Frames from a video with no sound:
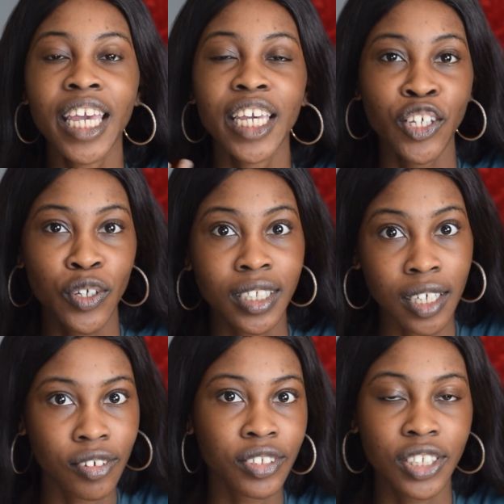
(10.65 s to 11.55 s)
in your
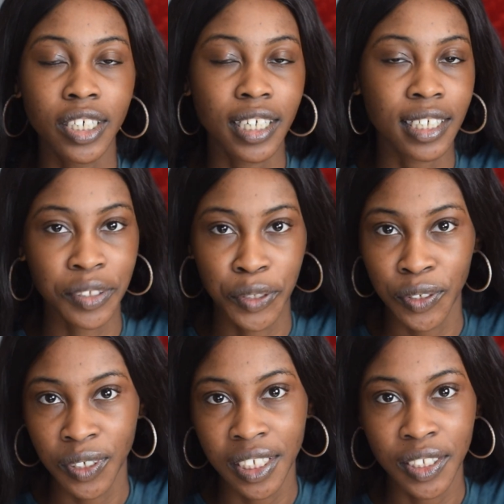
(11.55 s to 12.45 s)
second year as a
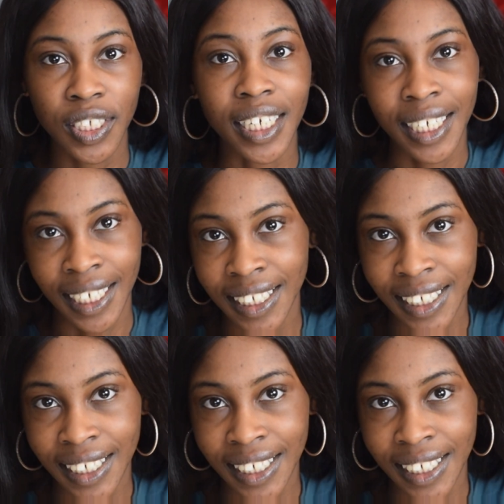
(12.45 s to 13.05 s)
student in